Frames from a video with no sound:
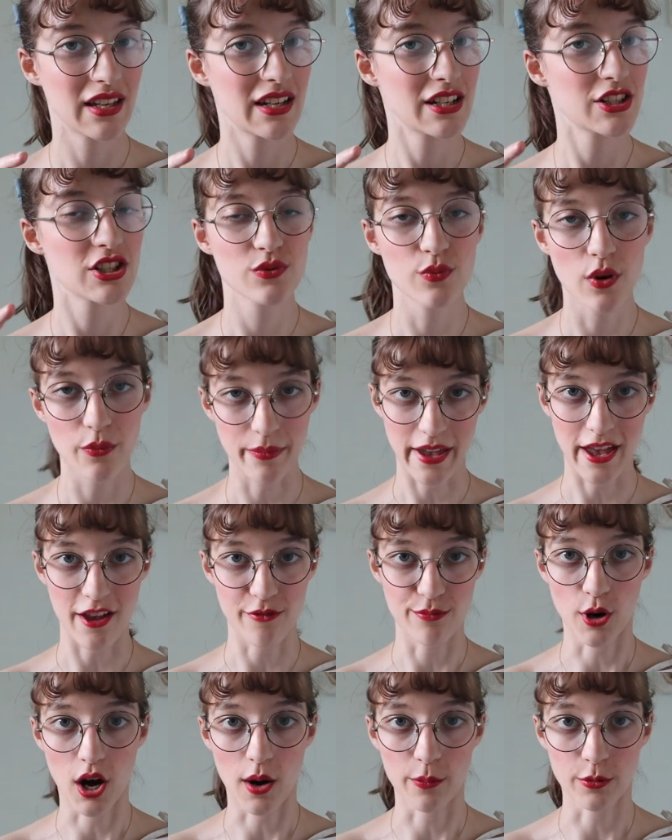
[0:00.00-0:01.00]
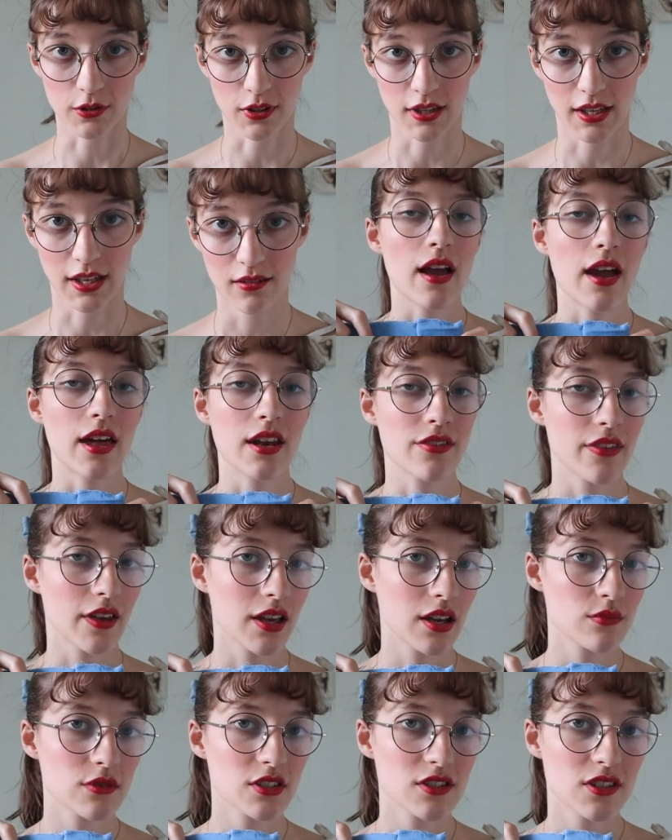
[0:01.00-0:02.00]
and it just won't behave properly and I
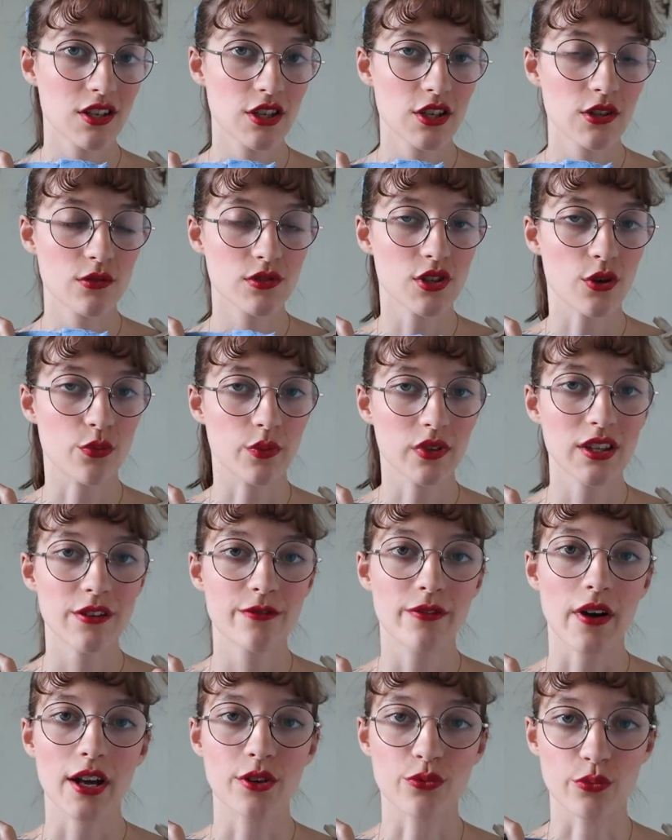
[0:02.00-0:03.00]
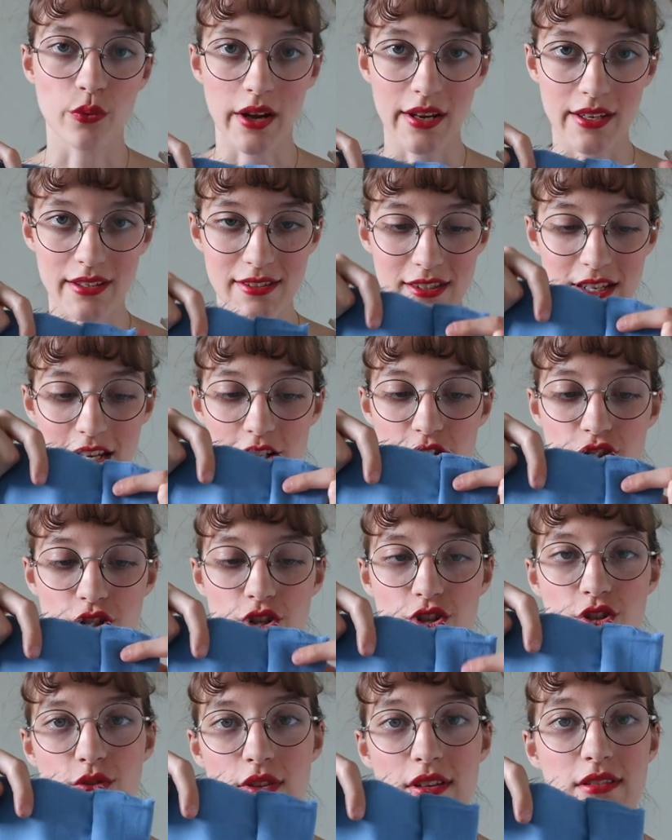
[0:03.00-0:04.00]
think I'm just gonna use a really fine running stitch
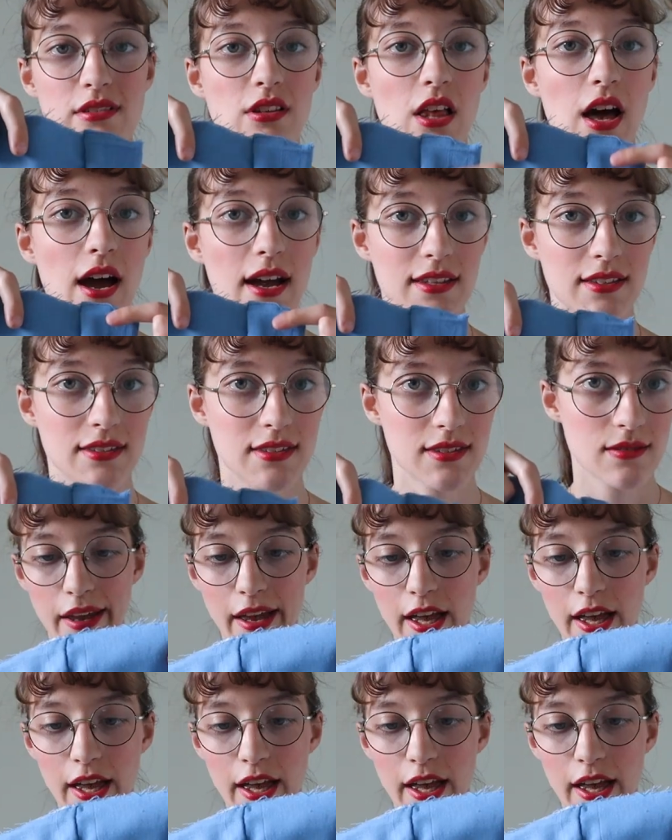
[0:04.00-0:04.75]
to do these lines.